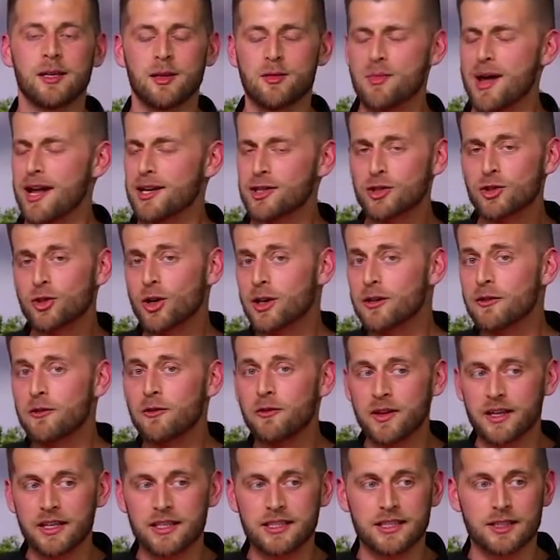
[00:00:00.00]
Imagine trying to
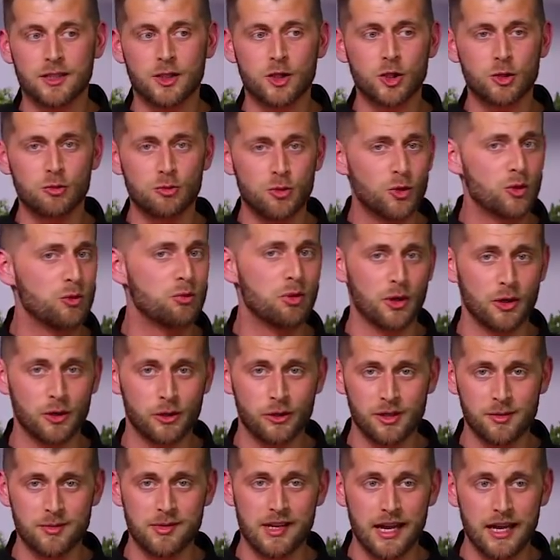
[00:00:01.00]
fix a smooth
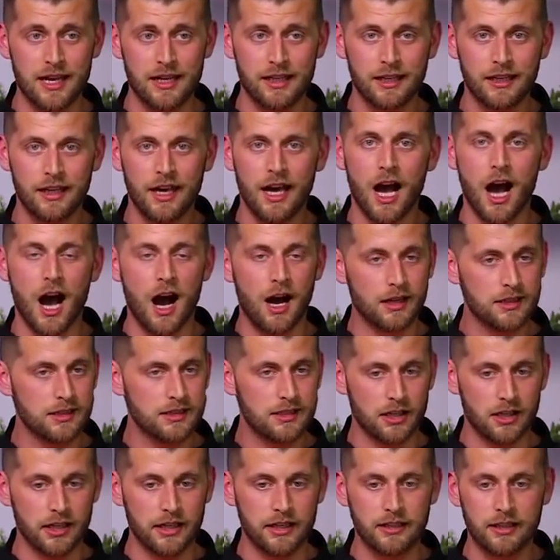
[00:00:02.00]
buttercream cake on
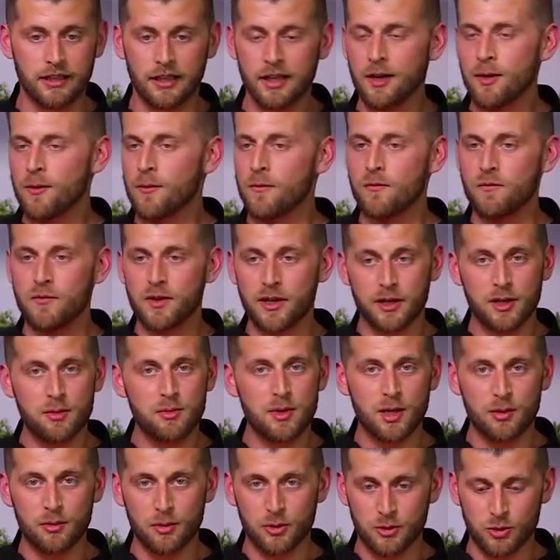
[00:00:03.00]
site, very
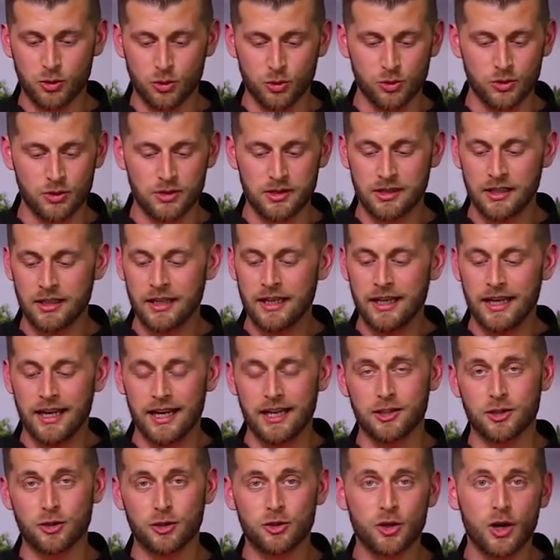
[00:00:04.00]
minimal tools,
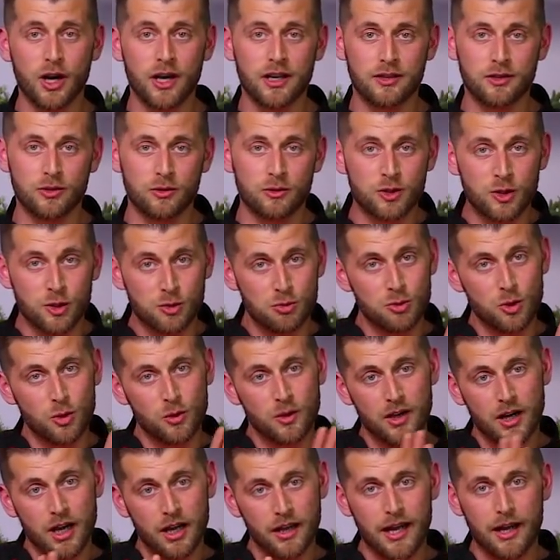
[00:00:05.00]
and you're trying to
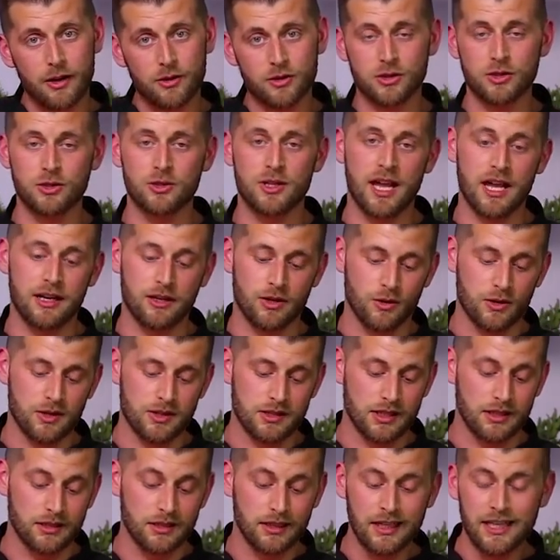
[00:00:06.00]
smooth it all out so you can't
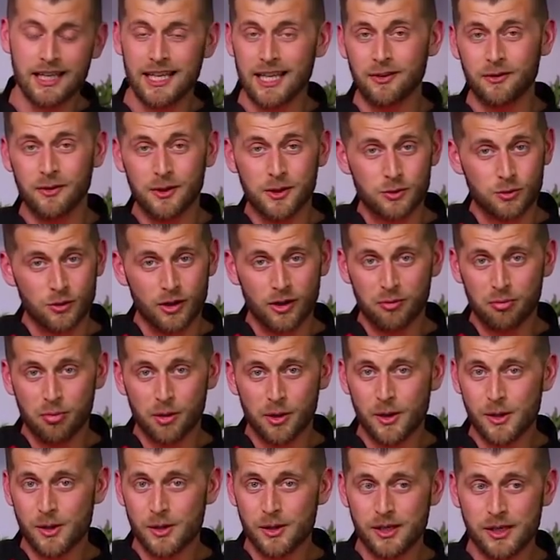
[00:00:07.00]
notice it. If it's rough
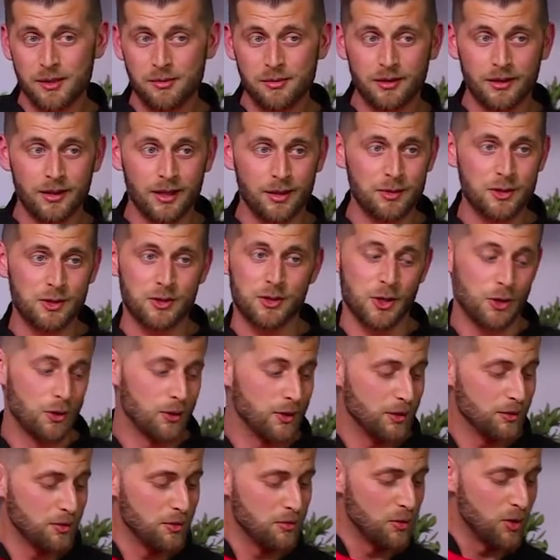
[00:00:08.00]
buttercream, I'm just
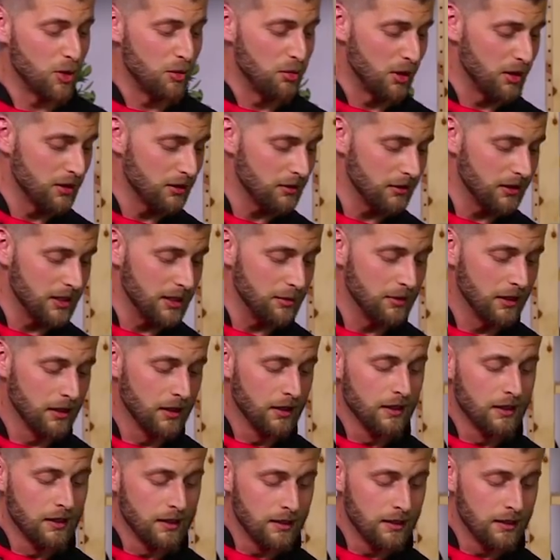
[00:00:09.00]
going in with more buttercream.